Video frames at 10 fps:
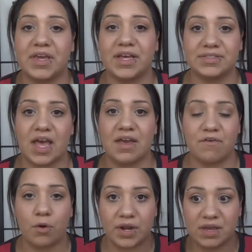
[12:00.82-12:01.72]
because I've
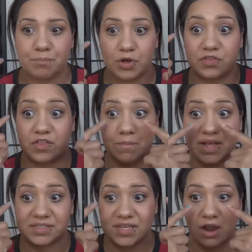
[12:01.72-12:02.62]
already put the
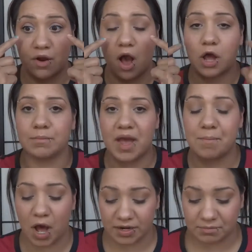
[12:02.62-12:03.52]
mascara on my
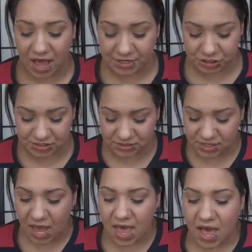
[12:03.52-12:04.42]
bottom lashes.
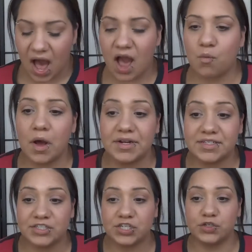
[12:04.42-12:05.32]
I
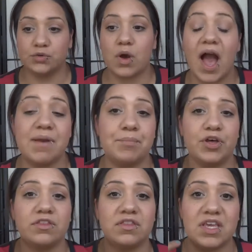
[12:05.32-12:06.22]

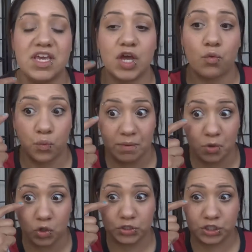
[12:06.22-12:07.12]
put the
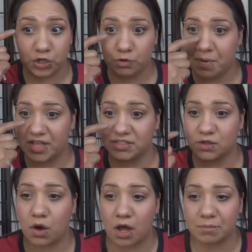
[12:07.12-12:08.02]
Rimmel Nude
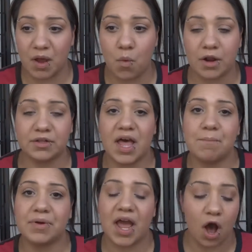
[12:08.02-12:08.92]
Pencil on my
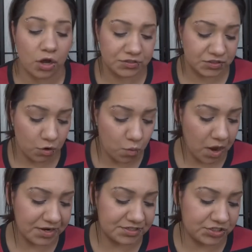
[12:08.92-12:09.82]
waterline, but I also
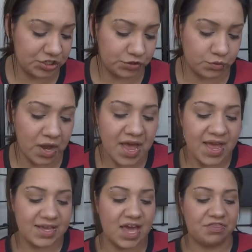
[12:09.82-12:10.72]
wanted to
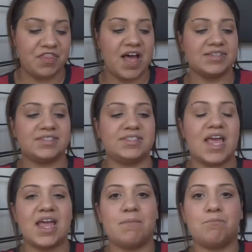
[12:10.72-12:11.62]
get that
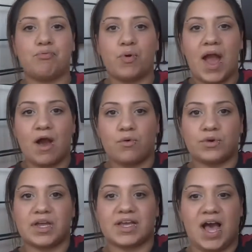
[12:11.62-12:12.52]
same
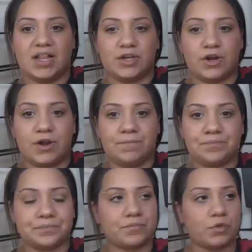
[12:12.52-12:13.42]
brown
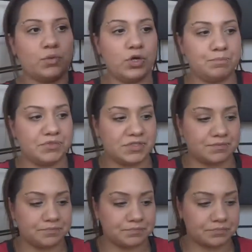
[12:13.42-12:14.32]
color. Whoops.